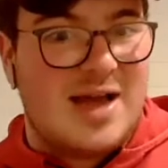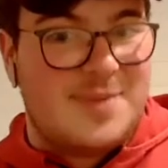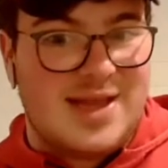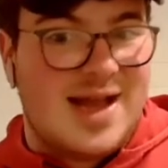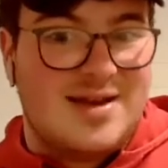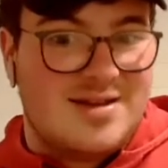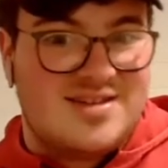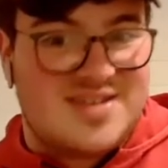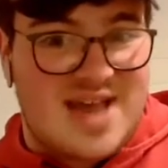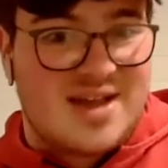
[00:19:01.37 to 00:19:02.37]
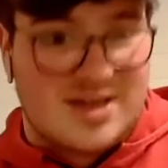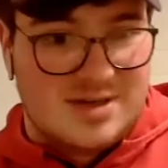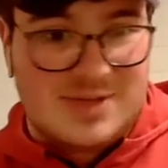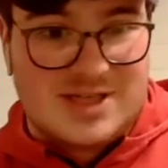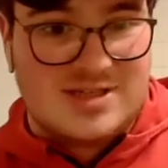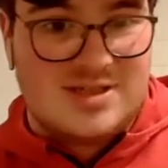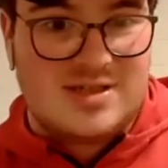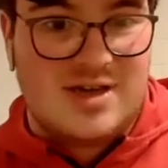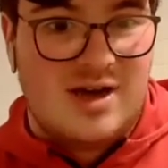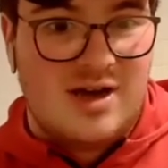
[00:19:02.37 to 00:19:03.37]
at the end of the second
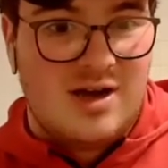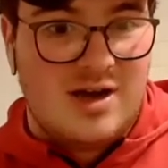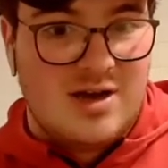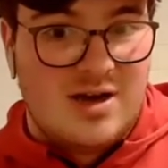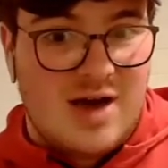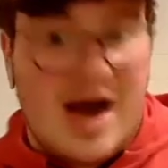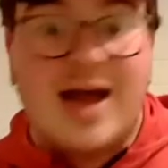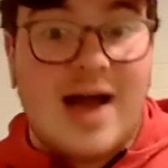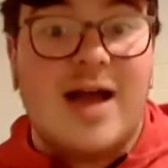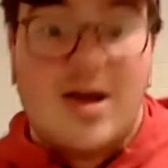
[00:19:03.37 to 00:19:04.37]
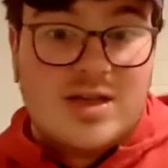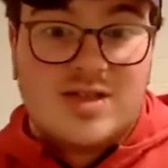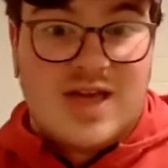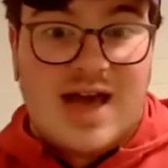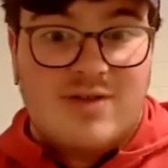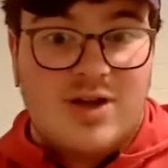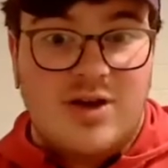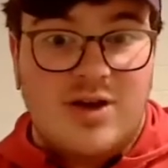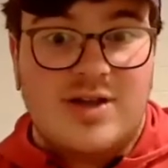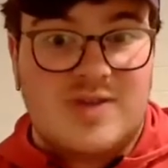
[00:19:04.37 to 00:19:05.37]
because I honestly haven't
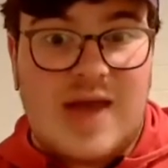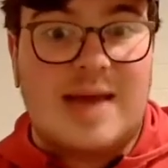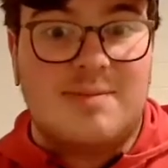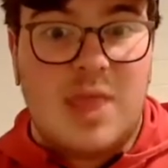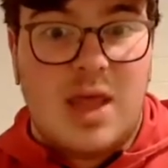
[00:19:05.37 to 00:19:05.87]
heard his name